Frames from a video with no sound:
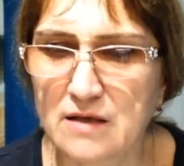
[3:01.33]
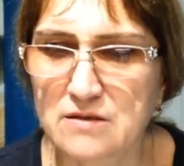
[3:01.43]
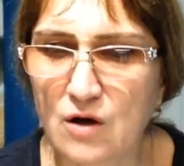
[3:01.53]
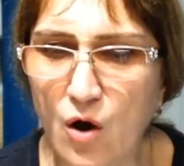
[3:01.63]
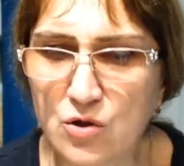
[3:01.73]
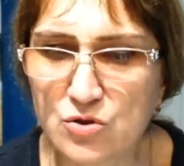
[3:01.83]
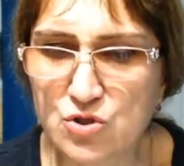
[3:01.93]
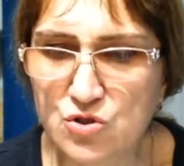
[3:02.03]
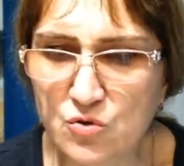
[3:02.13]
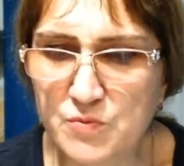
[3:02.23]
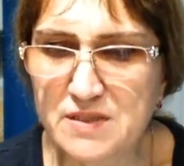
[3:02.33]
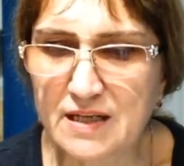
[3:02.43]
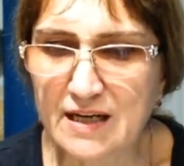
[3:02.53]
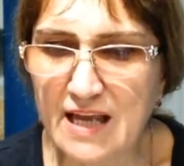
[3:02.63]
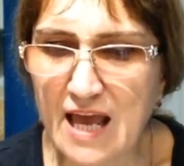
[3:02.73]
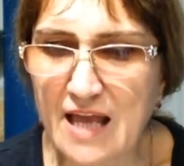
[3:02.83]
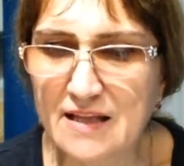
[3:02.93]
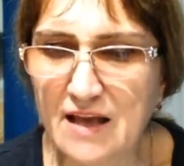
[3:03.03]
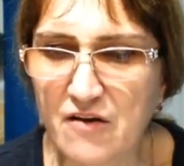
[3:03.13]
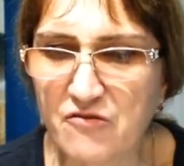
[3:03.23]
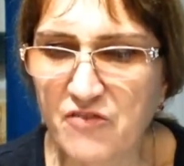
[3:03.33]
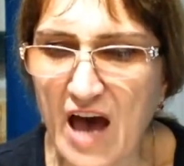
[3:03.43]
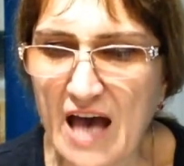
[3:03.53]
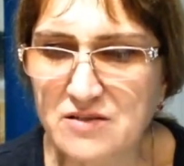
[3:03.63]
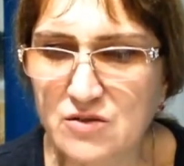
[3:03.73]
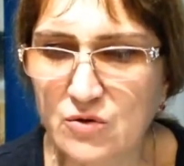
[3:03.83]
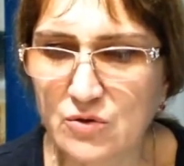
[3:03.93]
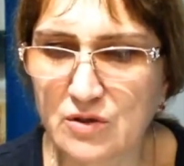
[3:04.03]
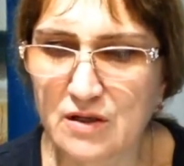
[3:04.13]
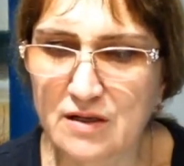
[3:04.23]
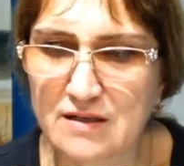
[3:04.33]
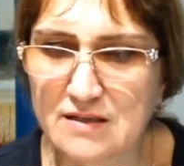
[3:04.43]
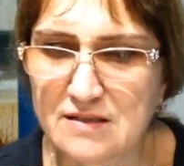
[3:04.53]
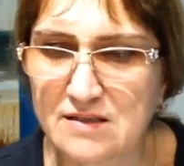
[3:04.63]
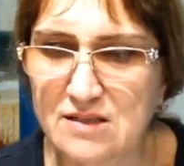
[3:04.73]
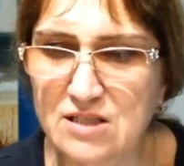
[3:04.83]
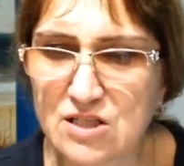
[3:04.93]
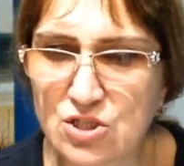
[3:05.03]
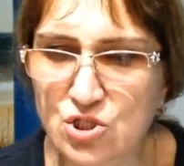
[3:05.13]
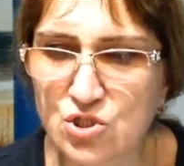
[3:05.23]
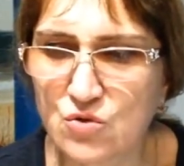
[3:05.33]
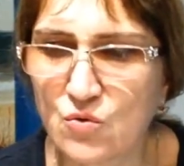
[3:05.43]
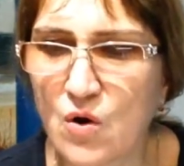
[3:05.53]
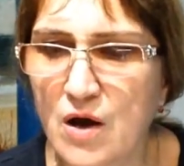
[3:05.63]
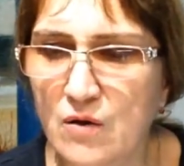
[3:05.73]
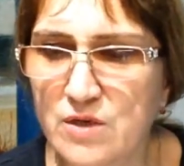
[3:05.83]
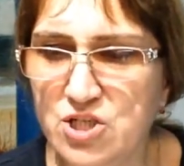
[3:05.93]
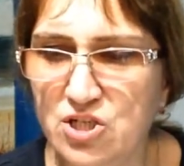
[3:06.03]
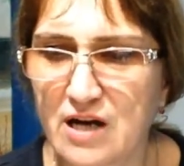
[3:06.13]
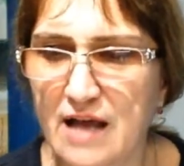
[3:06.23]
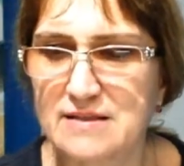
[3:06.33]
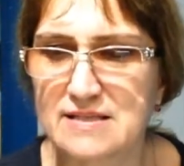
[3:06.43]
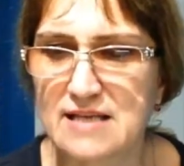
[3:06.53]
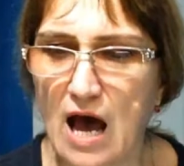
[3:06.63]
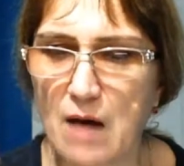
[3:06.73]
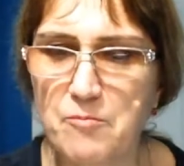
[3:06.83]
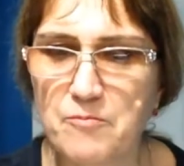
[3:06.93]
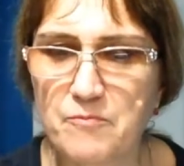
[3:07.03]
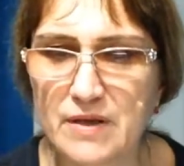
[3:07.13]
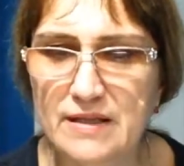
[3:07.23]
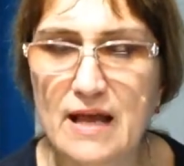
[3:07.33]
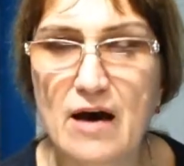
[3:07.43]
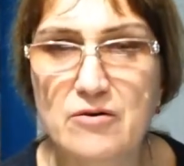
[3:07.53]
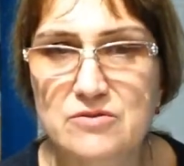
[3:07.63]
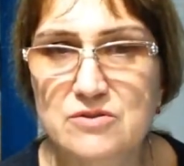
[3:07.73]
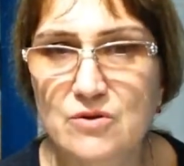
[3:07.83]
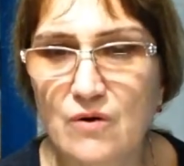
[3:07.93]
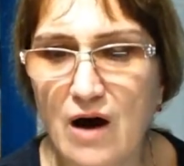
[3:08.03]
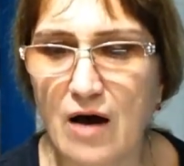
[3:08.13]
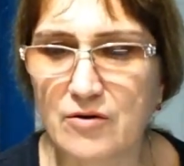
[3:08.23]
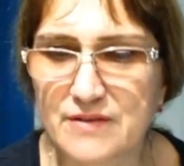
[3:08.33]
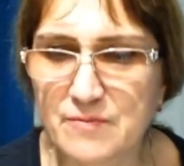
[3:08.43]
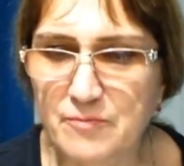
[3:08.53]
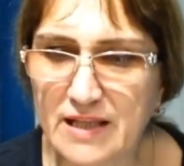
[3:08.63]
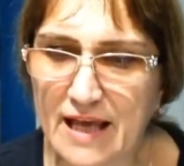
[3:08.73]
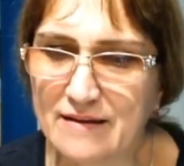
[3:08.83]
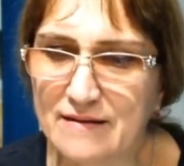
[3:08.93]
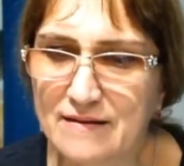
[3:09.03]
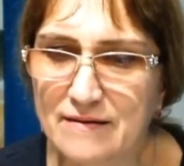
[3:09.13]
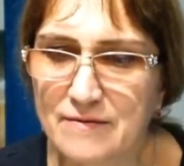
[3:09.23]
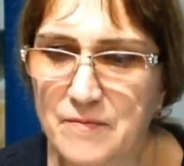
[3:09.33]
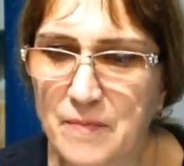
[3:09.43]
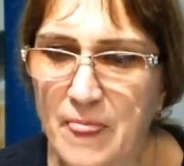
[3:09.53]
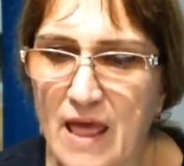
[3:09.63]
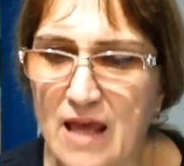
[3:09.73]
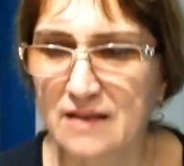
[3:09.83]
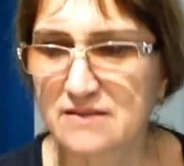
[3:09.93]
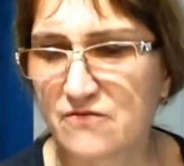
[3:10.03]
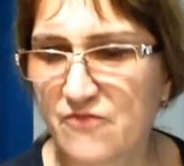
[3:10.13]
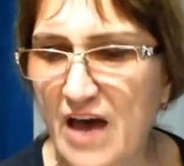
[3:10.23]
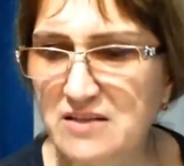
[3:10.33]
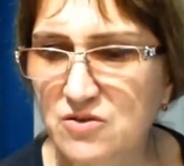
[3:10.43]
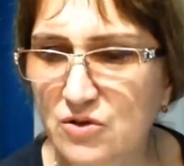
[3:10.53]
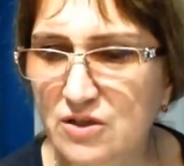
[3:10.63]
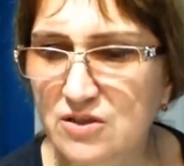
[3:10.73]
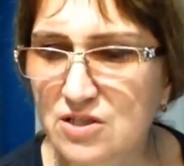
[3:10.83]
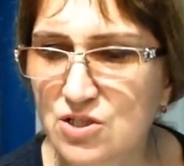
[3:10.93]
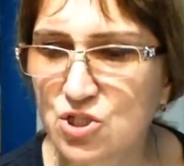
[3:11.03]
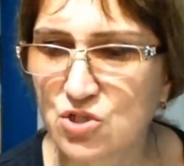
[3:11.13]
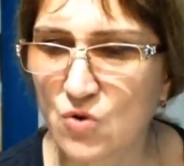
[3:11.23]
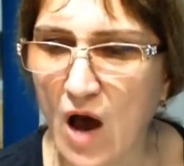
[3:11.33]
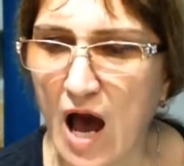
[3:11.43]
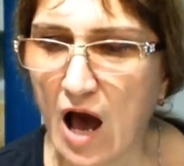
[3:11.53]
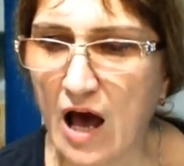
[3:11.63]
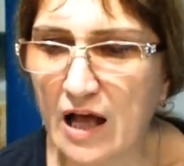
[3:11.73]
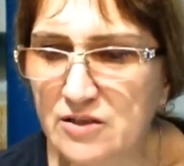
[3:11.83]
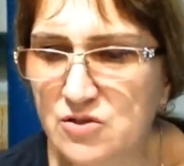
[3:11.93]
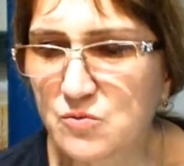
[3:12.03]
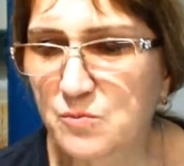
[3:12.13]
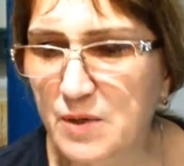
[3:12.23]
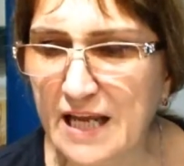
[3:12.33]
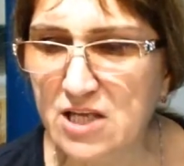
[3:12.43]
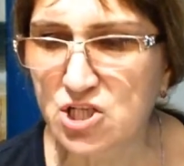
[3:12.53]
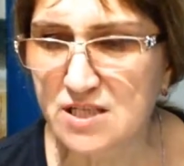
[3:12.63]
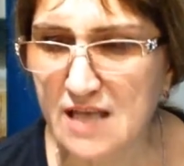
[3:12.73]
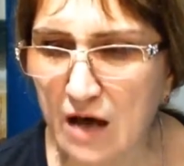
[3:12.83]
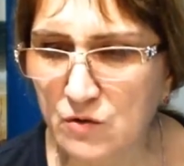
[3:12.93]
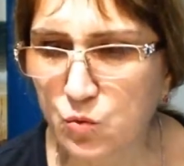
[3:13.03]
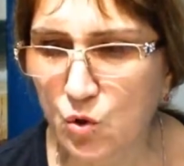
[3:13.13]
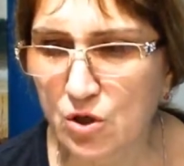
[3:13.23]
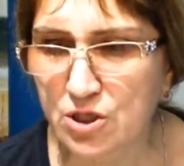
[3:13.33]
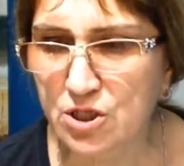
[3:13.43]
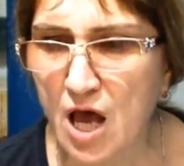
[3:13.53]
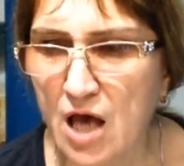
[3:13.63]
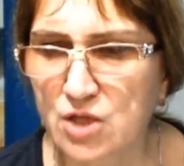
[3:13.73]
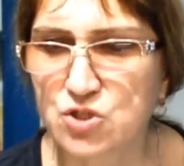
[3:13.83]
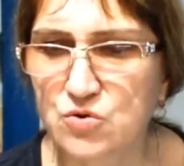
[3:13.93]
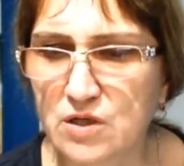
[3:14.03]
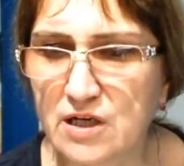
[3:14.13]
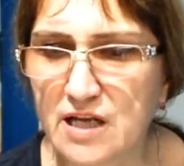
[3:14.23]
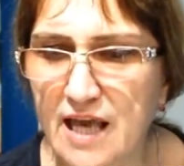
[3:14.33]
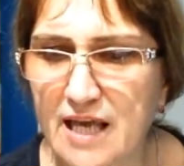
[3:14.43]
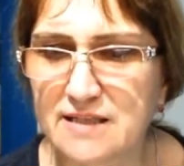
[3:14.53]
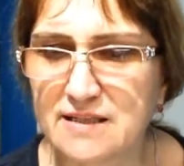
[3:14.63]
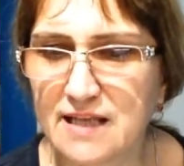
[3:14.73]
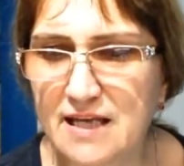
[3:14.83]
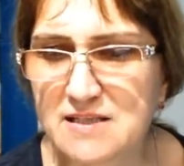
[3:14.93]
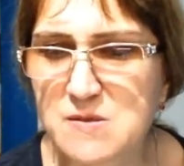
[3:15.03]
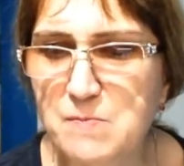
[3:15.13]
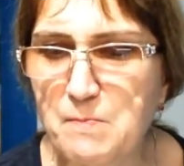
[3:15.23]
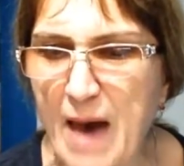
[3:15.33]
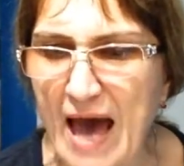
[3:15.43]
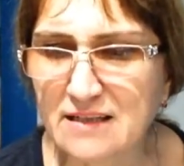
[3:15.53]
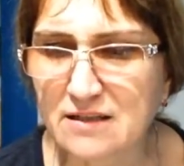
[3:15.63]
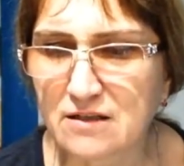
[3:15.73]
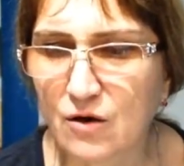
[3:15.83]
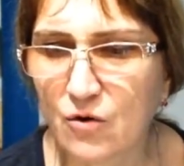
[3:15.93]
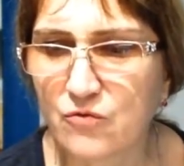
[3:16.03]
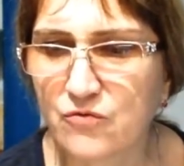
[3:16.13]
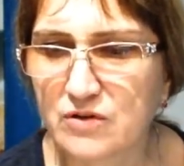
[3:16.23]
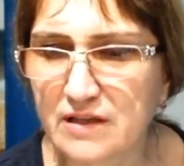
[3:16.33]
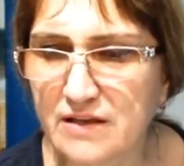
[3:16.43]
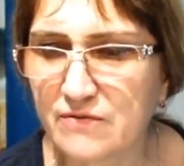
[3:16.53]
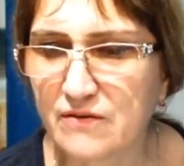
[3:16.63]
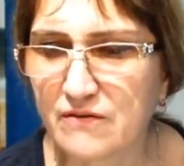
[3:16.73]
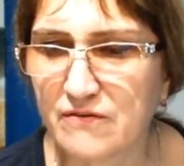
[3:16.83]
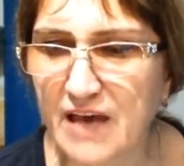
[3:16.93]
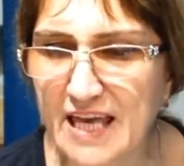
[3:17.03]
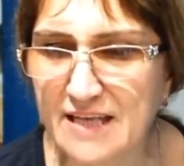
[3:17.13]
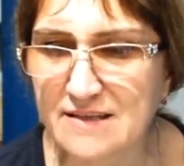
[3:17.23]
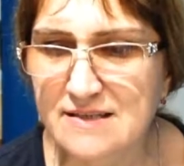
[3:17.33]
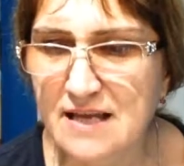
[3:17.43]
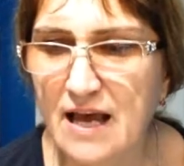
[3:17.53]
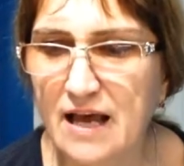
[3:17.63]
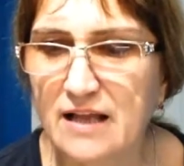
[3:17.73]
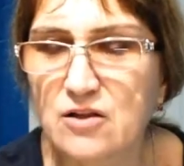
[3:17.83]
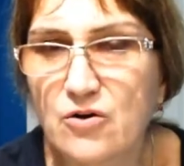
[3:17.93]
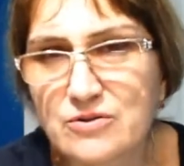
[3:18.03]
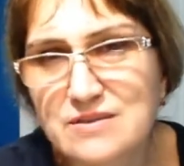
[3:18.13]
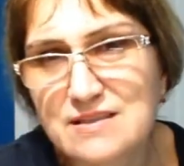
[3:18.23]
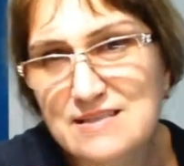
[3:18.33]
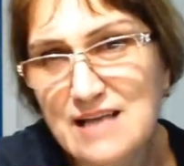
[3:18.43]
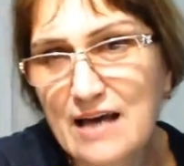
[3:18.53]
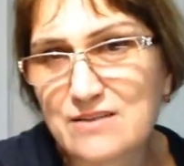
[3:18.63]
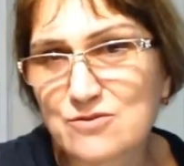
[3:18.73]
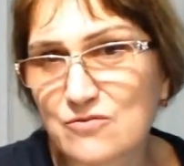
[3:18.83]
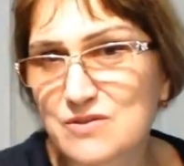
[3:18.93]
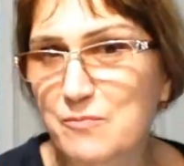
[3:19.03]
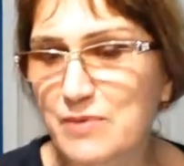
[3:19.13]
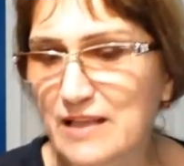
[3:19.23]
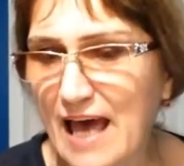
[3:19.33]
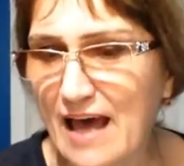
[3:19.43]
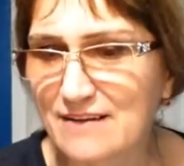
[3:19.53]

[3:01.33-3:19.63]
The hollow tubes create a vascular tissue which runs up and down throughout the plant. The vascular tissue also branches outward to create dense pattern of leaf veins along the sides of the plant.